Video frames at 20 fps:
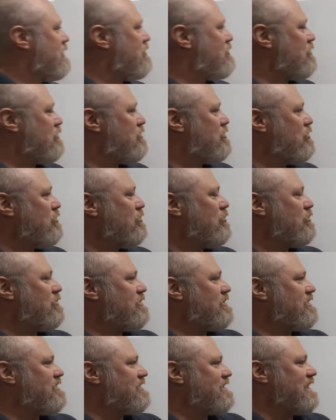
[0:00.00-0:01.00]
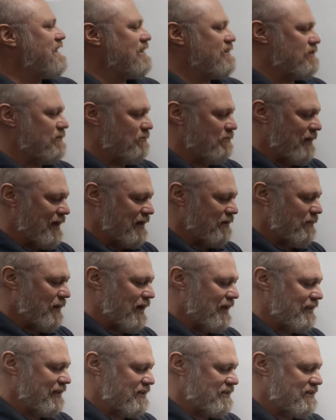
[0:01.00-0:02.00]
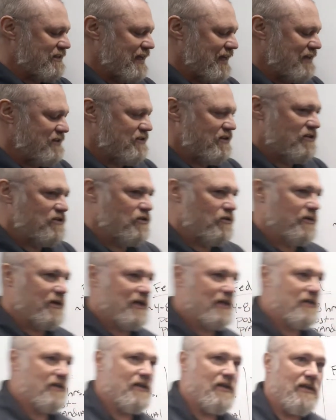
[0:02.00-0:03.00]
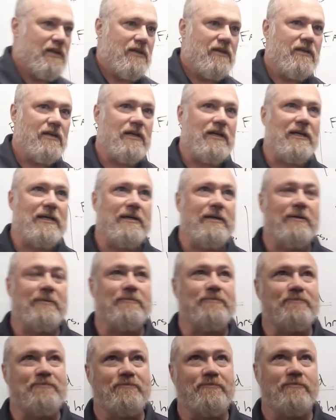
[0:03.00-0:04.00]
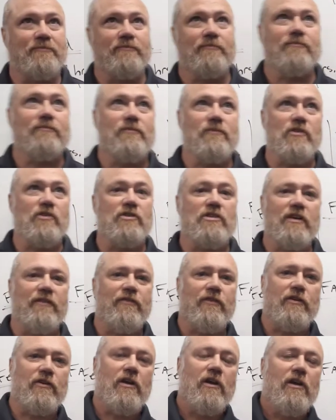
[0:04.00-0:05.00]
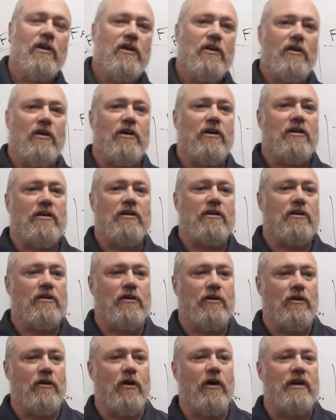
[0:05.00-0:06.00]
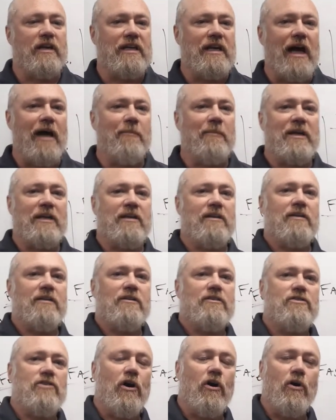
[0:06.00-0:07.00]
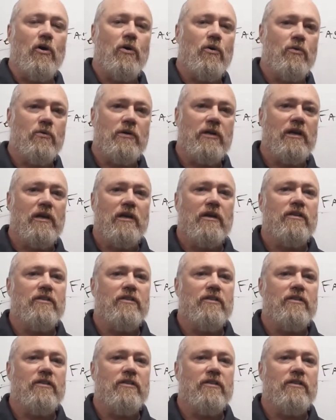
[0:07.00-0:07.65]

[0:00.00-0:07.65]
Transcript: These are two distinct metabolic states that you're in. Um, it's different uh, autonomic tone.